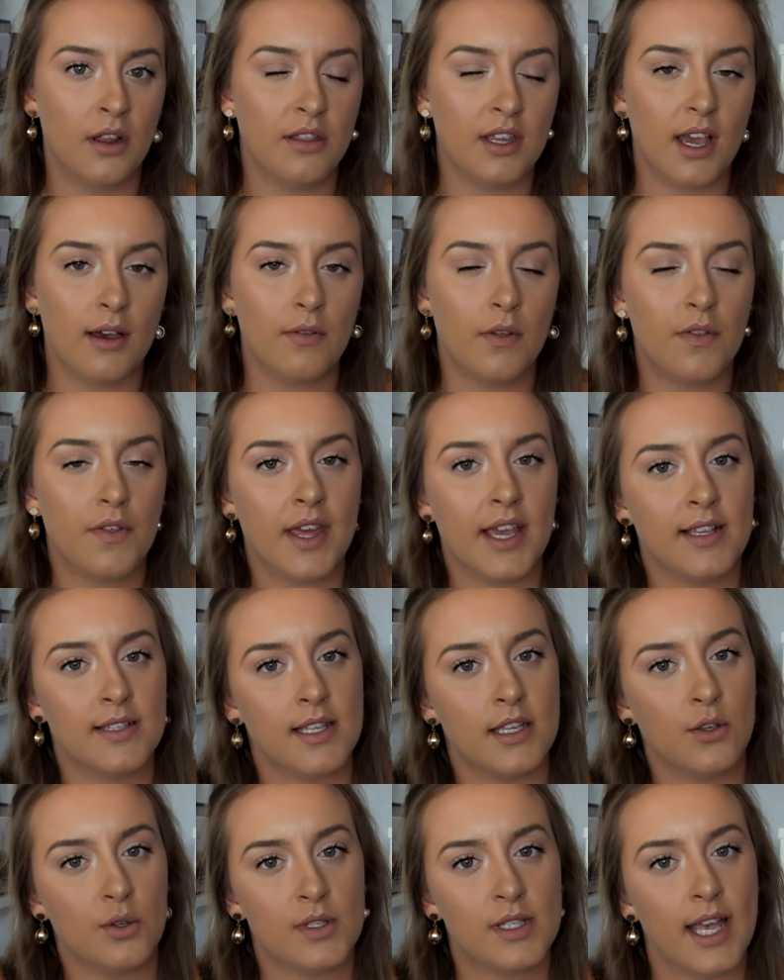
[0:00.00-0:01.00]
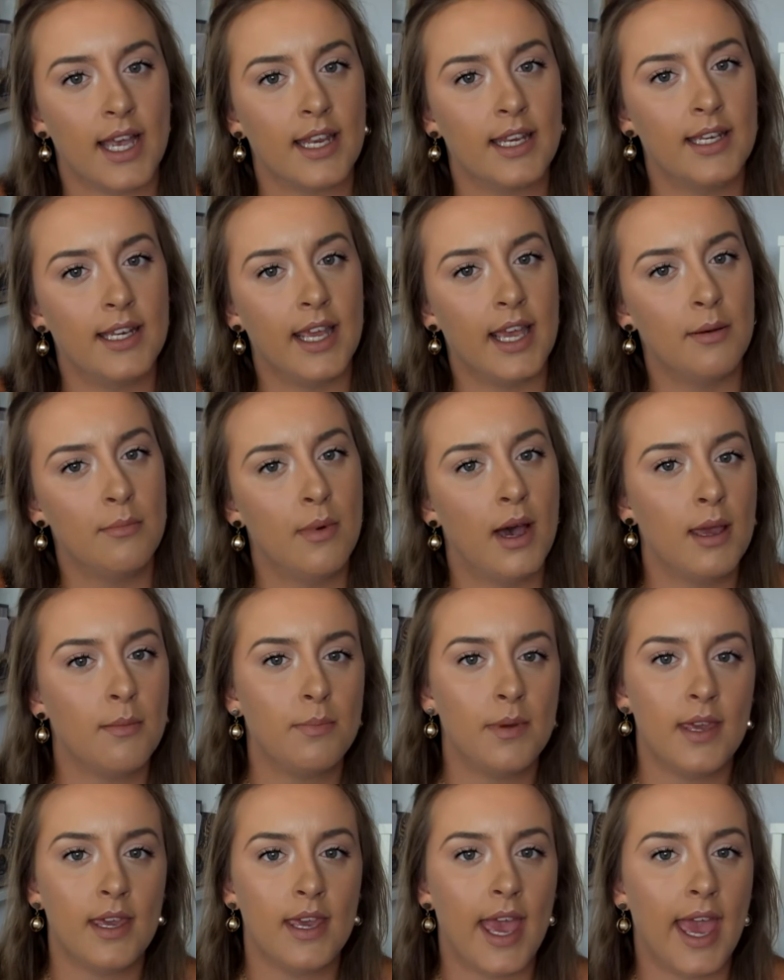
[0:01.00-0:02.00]
One of the other things in your second year might
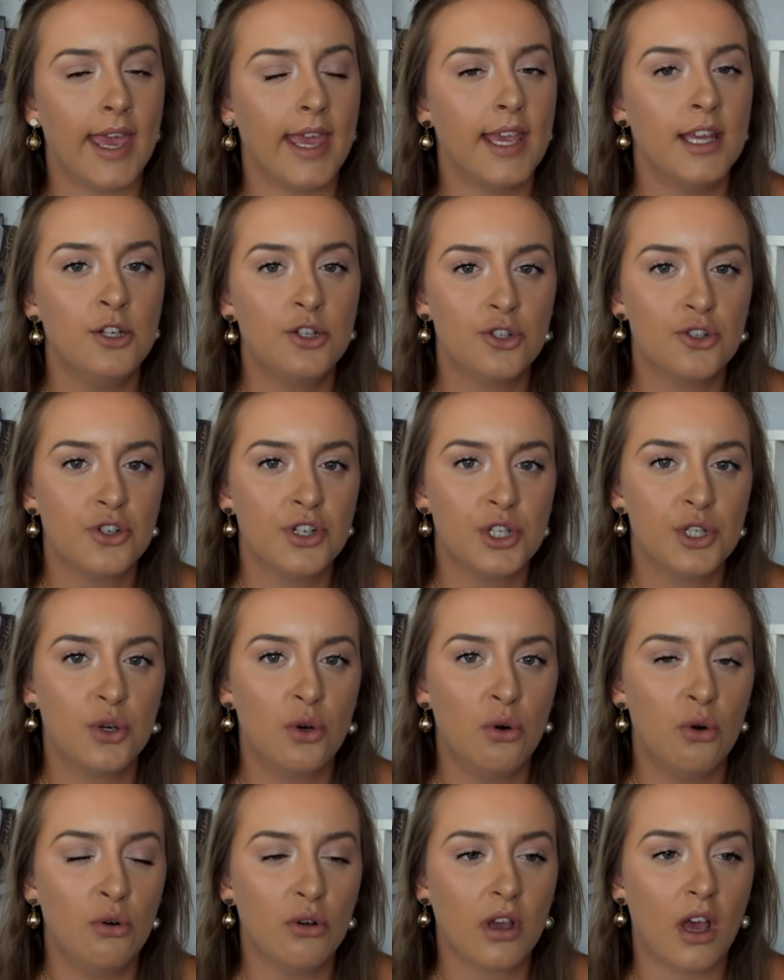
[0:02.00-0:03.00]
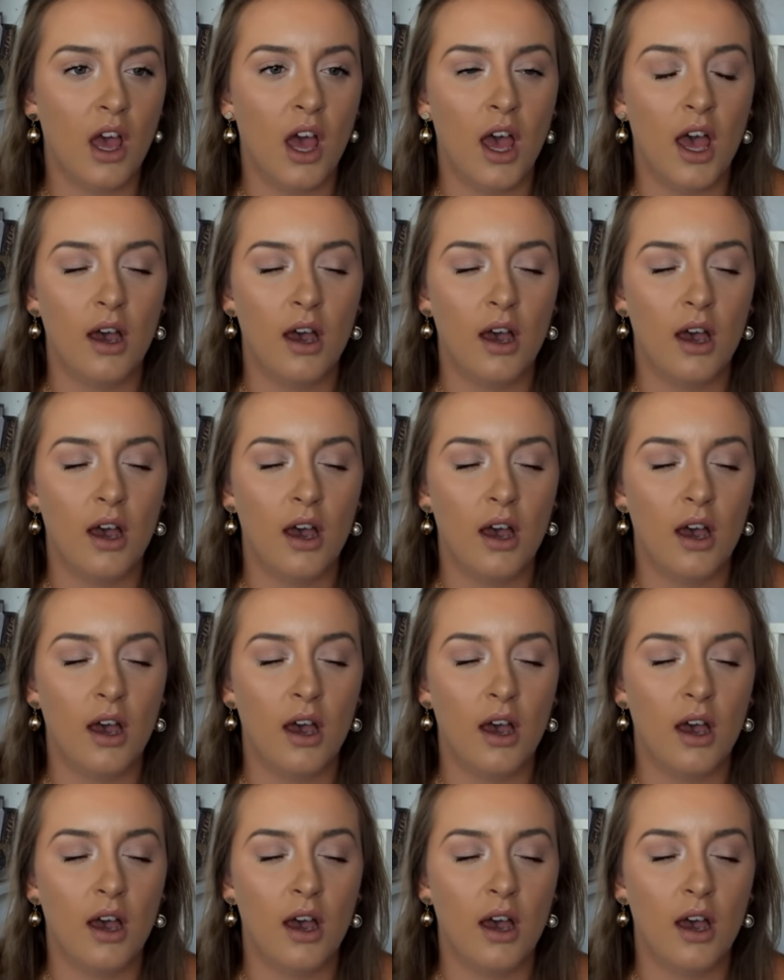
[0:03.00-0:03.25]
be a industry talk,